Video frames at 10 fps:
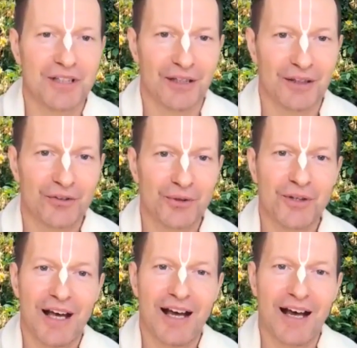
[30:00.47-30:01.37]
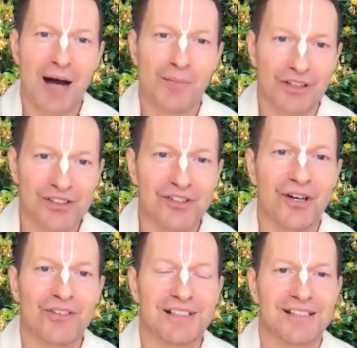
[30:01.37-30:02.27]
through their amorous
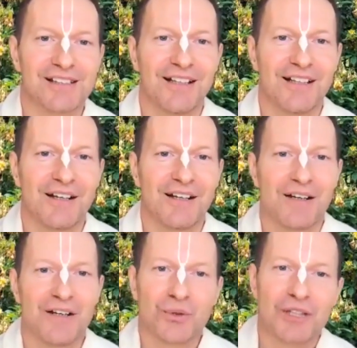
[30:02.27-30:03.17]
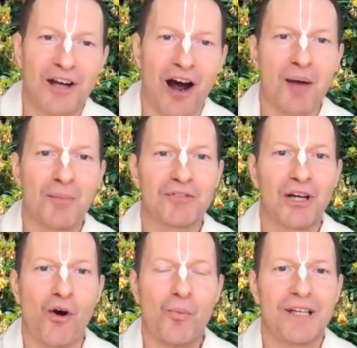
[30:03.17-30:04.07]
services, So the calm of the
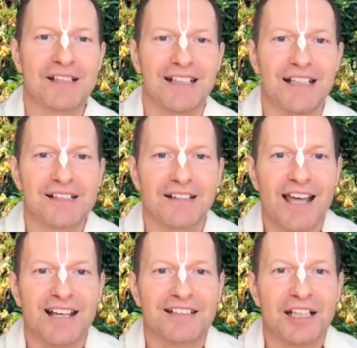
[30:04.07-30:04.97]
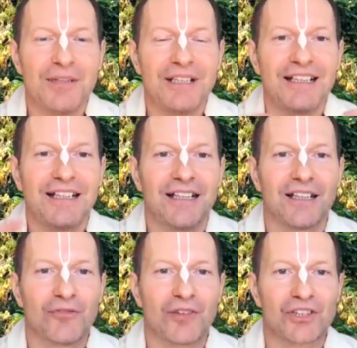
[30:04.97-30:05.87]
gopis is like a teeming
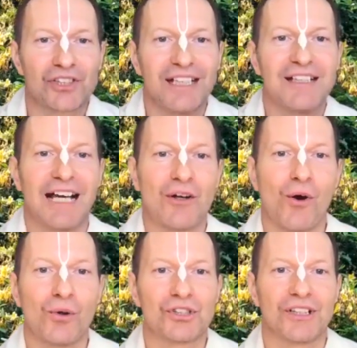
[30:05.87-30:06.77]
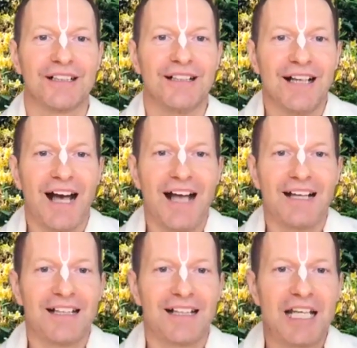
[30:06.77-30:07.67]
gila fish in that ocean,
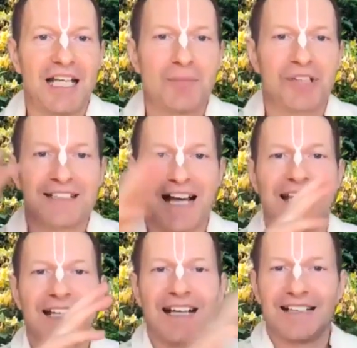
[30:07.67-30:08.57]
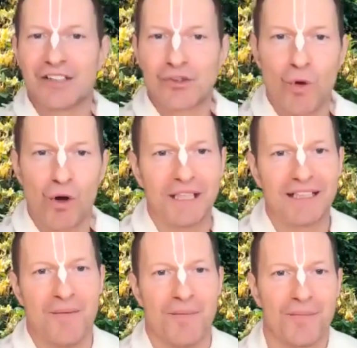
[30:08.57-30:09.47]
and it keeps attacking and swallowing them.